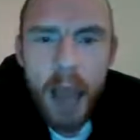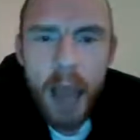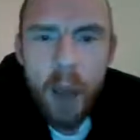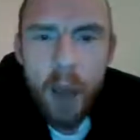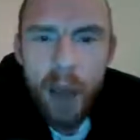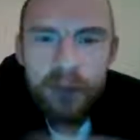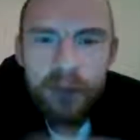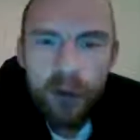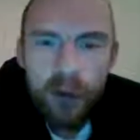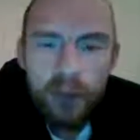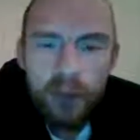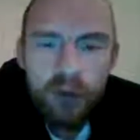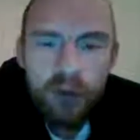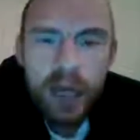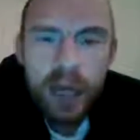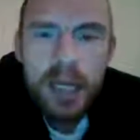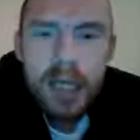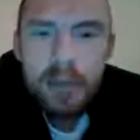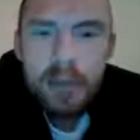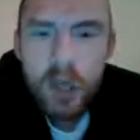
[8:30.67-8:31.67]
I went from
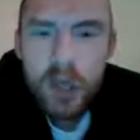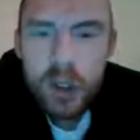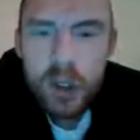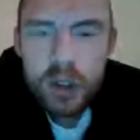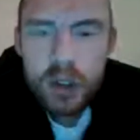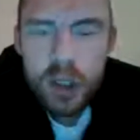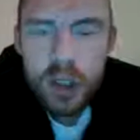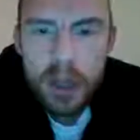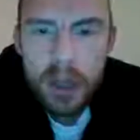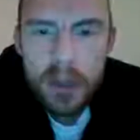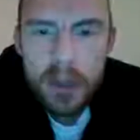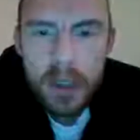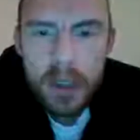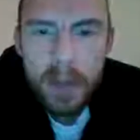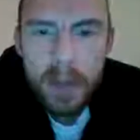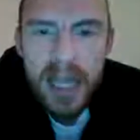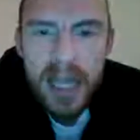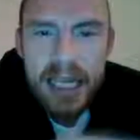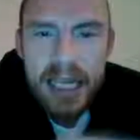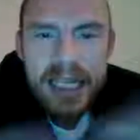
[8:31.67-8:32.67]
freedom to
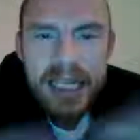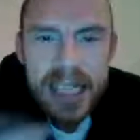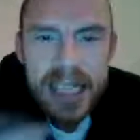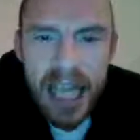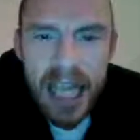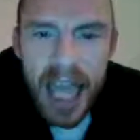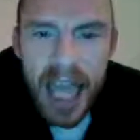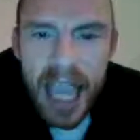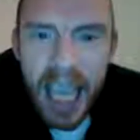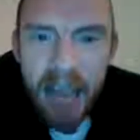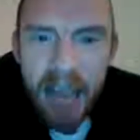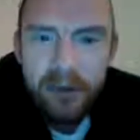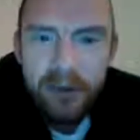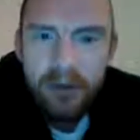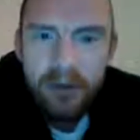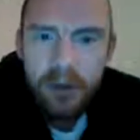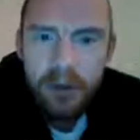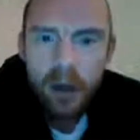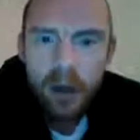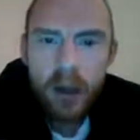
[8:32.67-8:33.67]
being a
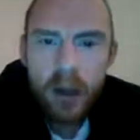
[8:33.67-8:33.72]
slave,